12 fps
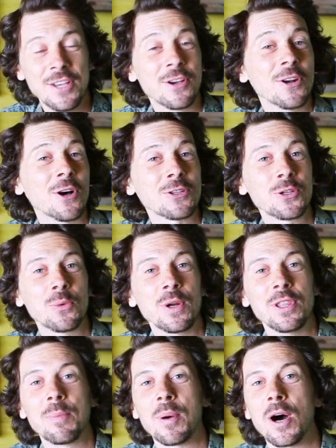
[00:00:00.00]
You can also
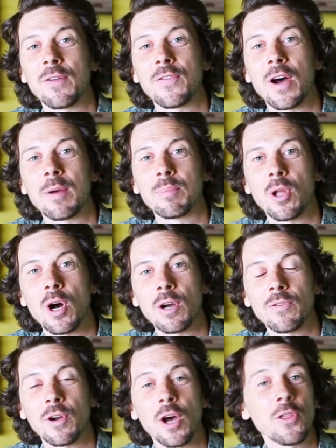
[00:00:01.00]
read the Pond5
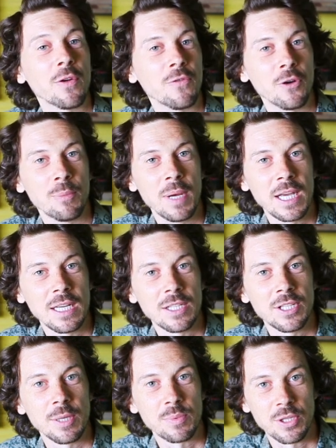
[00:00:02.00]
blog for other
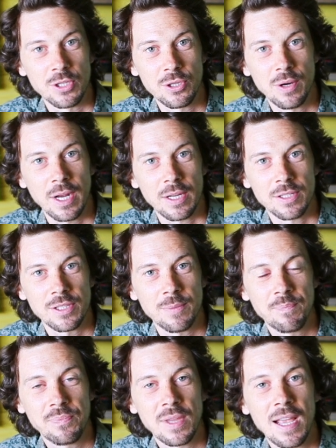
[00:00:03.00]
filmmaking tips and tricks.